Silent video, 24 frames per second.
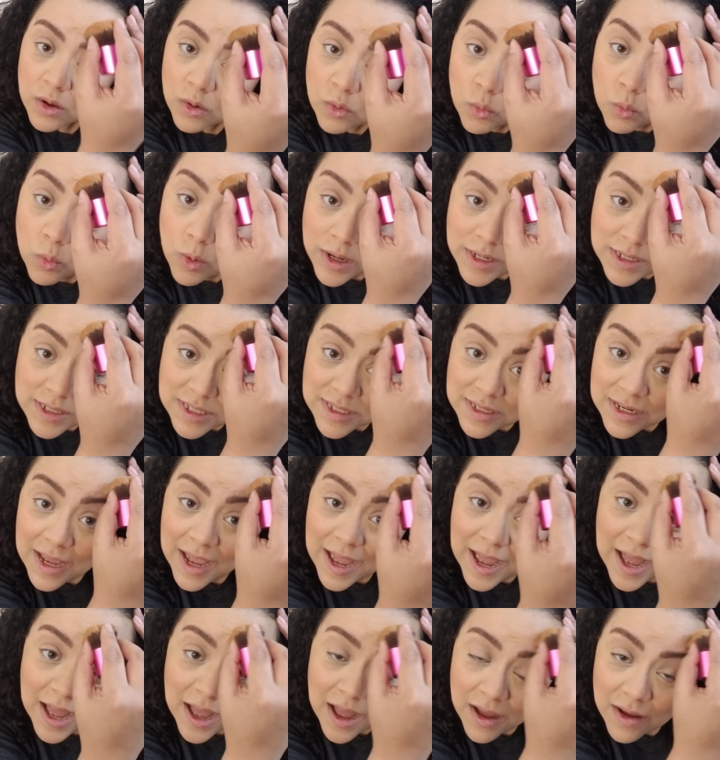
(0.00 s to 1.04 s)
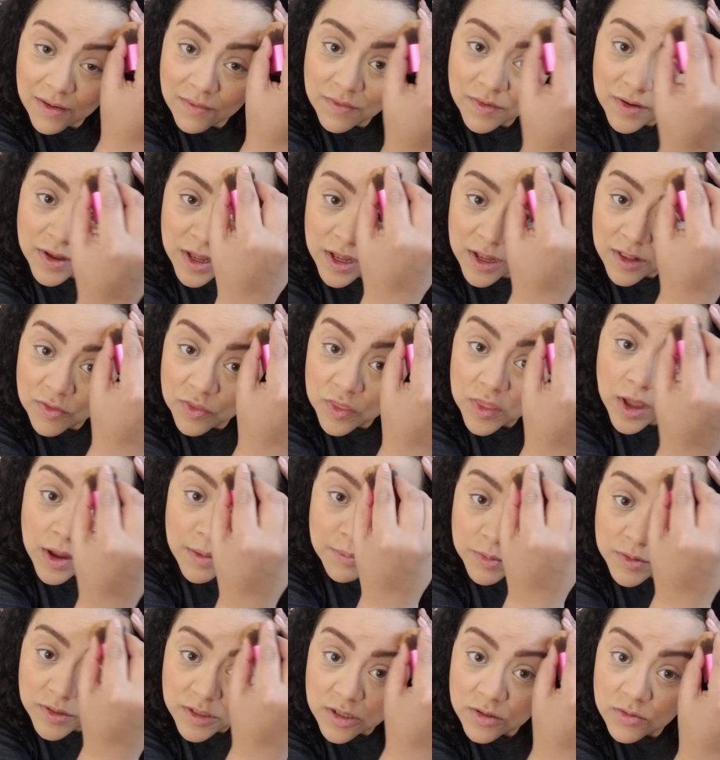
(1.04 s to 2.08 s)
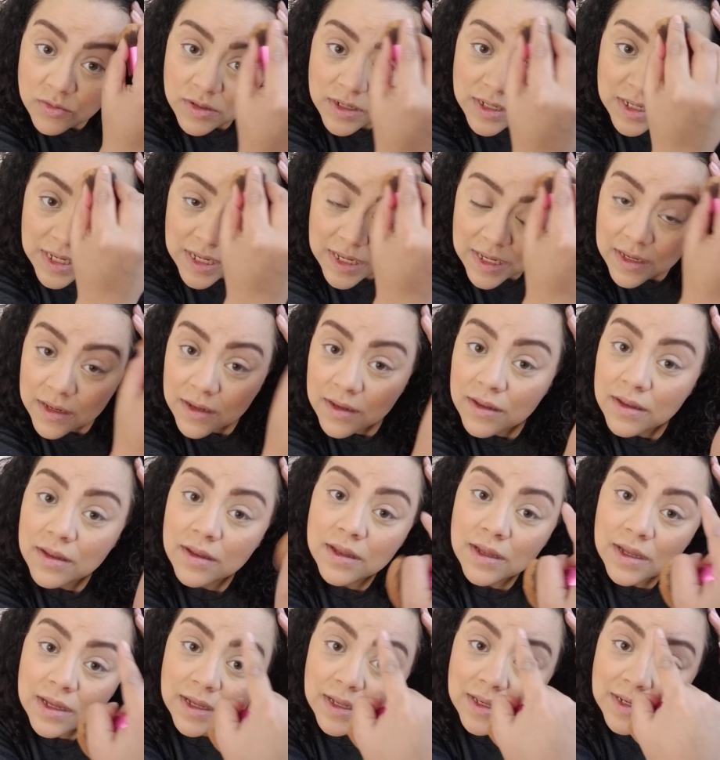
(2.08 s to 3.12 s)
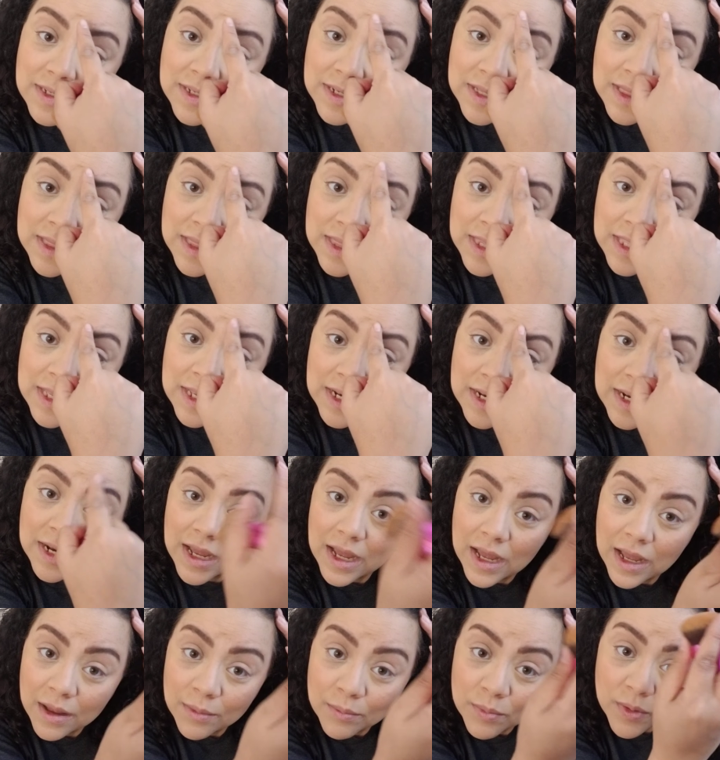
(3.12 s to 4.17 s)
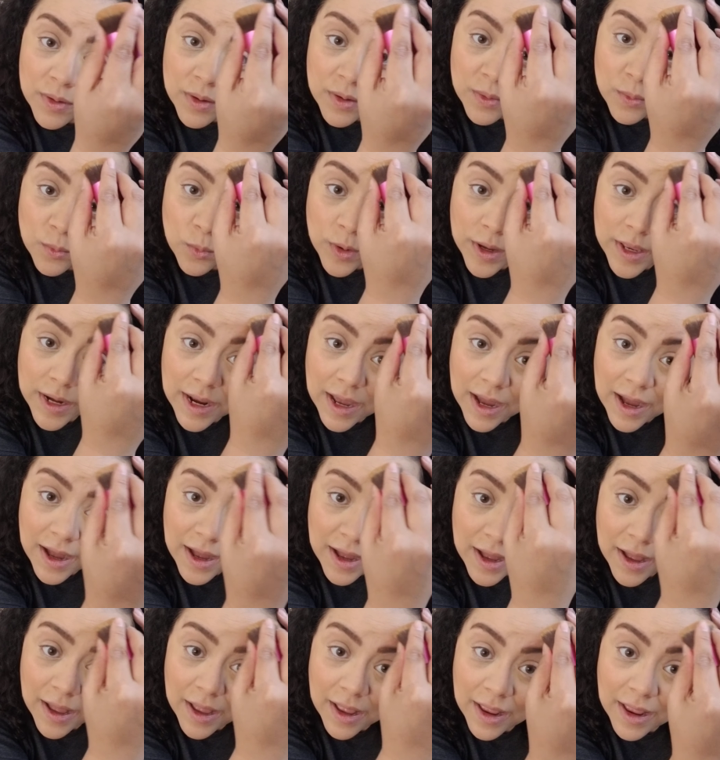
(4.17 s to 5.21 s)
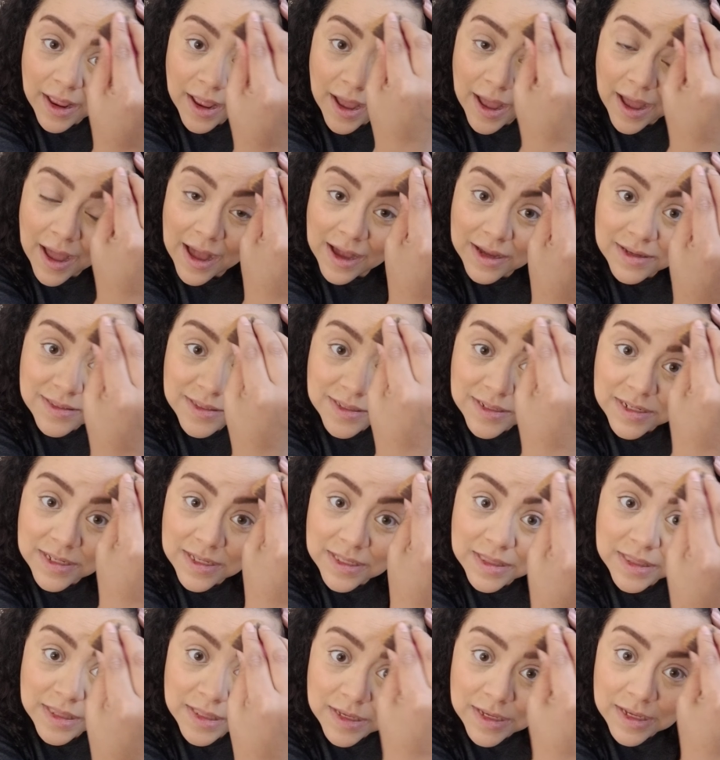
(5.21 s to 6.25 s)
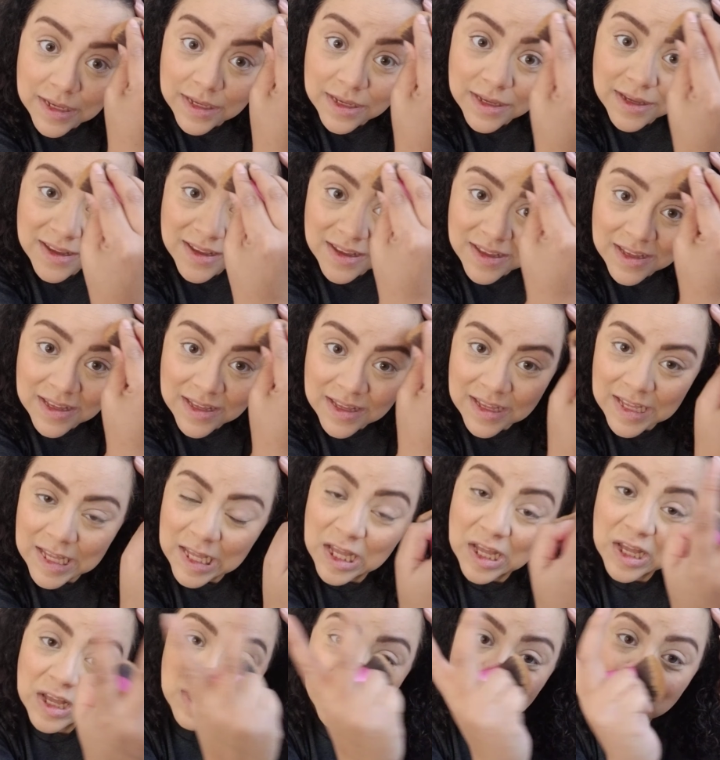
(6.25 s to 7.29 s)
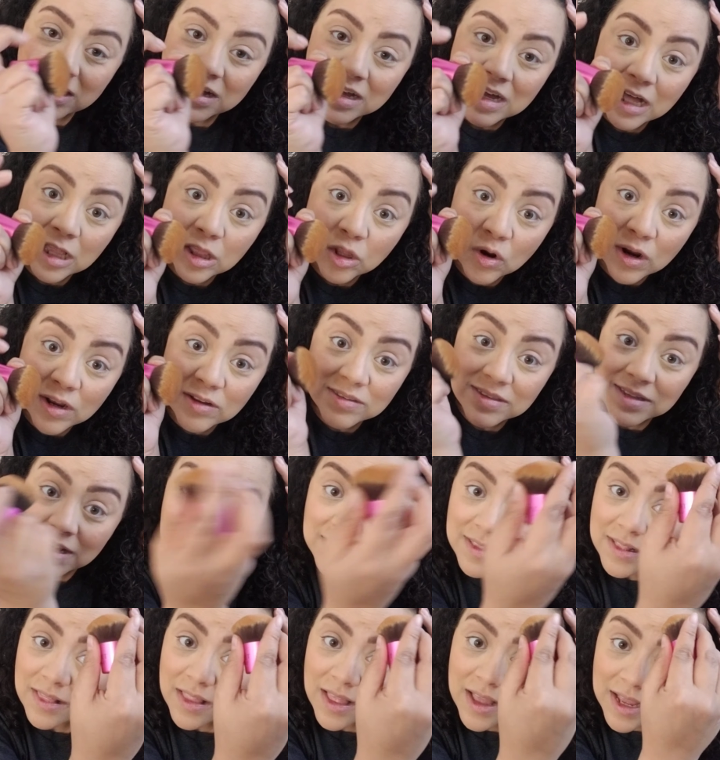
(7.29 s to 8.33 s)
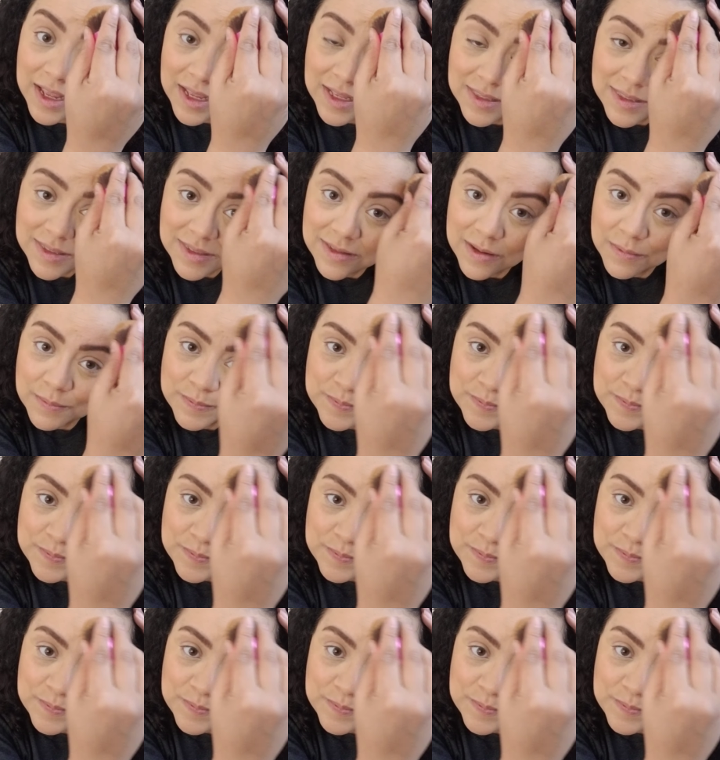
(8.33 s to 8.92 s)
want to have the opportunity to clean it up when I accidentally color outside the lines.